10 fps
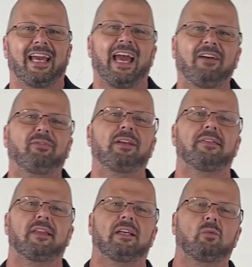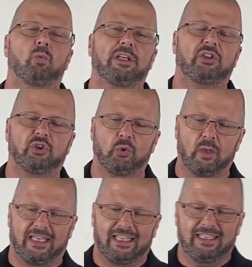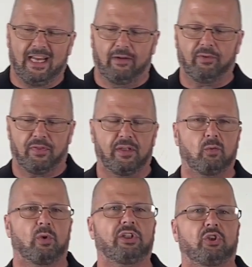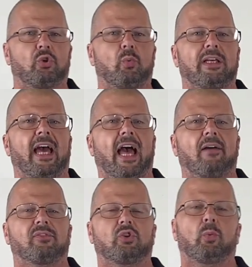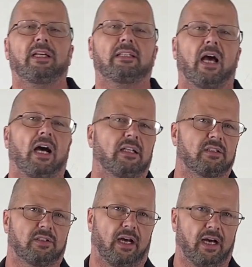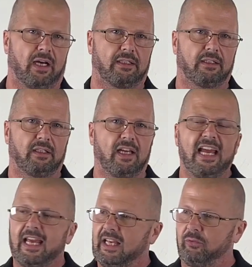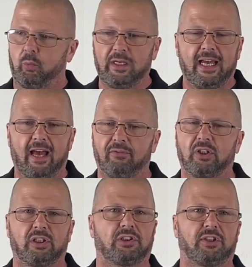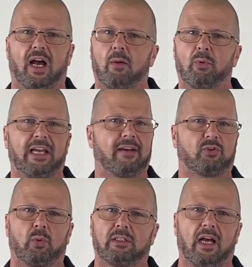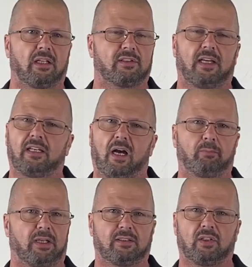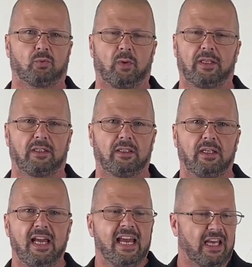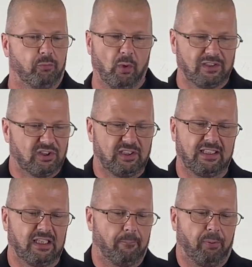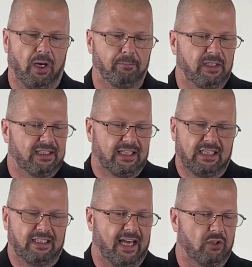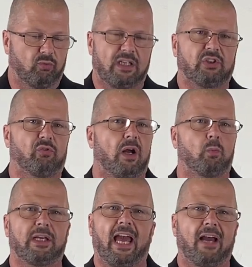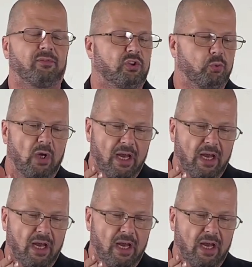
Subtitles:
Everything we do, in everything we do, we have to acknowledge God. If we have a good job, we have to acknowledge that God blessed us with it. If we're sitting in public eating at a restaurant, we have to